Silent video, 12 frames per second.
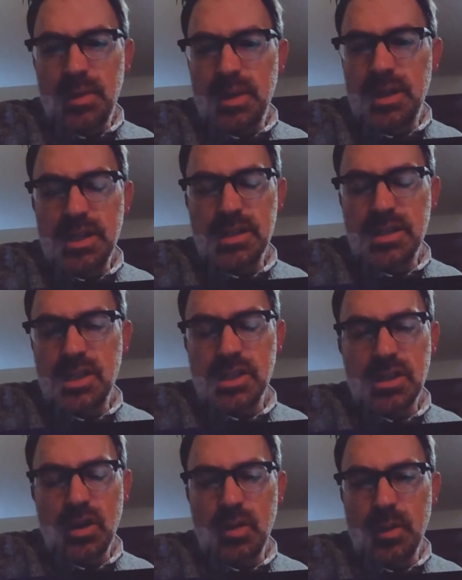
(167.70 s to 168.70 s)
But this
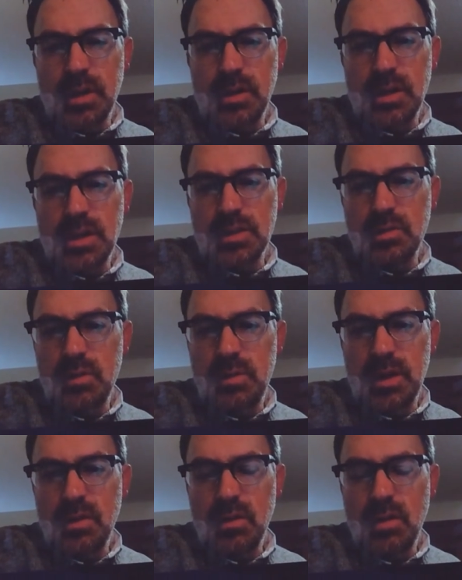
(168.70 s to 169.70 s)
just, oh my goodness, would have
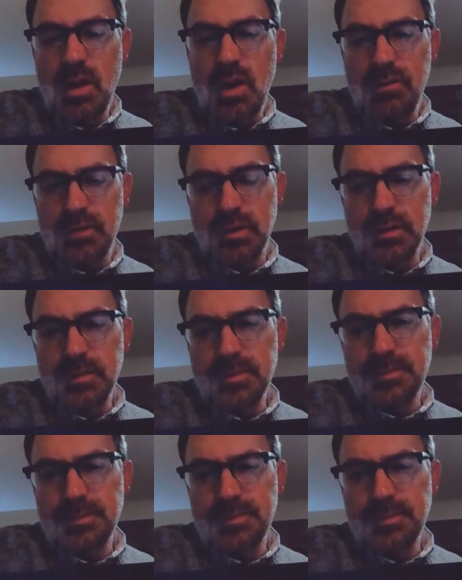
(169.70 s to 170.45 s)
been awful.